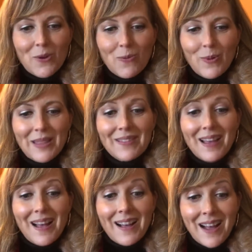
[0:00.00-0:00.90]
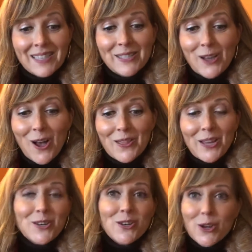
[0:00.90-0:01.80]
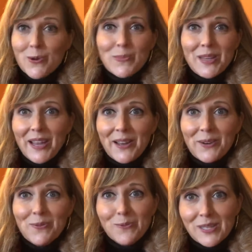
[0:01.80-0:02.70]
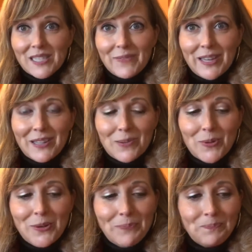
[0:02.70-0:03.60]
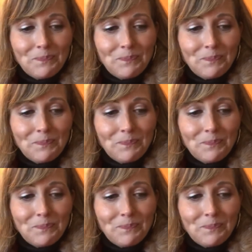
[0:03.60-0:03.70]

when I saw that no piano was available.